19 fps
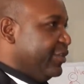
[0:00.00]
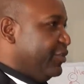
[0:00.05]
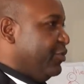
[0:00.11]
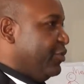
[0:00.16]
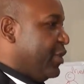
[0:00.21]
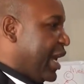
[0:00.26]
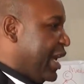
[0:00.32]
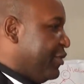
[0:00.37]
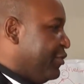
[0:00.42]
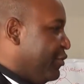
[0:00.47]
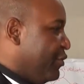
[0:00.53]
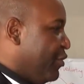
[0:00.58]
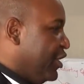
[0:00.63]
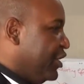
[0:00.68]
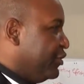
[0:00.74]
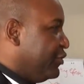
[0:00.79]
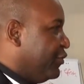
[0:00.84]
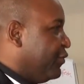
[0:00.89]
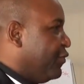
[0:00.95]
Are you going
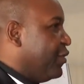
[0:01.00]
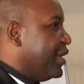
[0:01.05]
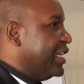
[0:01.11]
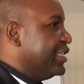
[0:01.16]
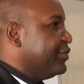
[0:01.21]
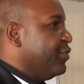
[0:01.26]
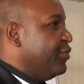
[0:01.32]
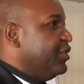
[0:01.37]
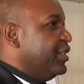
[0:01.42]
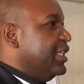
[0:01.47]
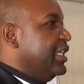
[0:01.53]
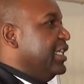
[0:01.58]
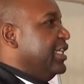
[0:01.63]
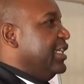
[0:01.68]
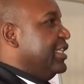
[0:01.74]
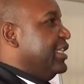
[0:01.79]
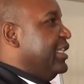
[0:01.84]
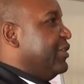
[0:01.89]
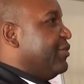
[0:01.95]
to focus on
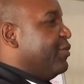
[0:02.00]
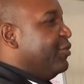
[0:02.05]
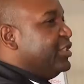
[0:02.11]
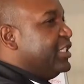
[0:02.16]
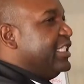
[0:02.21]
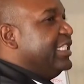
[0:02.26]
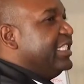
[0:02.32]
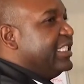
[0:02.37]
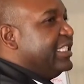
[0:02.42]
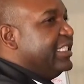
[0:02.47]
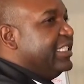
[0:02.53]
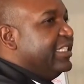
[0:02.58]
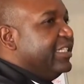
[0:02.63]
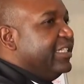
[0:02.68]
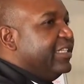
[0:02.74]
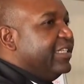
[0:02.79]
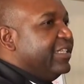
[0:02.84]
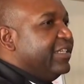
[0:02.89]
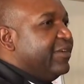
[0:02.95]
the causes,
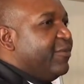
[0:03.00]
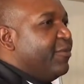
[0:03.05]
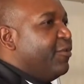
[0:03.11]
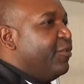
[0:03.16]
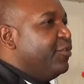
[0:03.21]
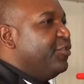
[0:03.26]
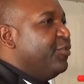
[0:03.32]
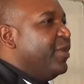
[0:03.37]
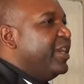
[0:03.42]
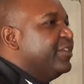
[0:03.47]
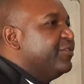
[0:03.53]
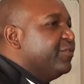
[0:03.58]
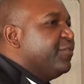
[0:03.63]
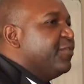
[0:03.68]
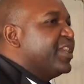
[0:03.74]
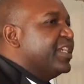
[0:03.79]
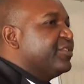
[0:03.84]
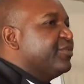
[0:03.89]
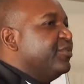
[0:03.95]
or you want to
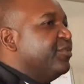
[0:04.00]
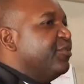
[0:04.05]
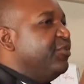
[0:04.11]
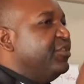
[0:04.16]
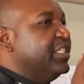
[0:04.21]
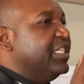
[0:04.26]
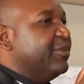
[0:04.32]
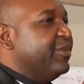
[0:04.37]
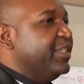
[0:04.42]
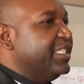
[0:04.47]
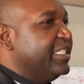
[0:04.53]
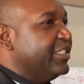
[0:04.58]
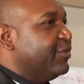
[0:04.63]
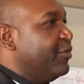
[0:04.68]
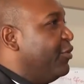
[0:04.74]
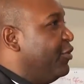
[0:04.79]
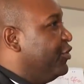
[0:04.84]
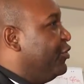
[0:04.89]
focus on consequences, or you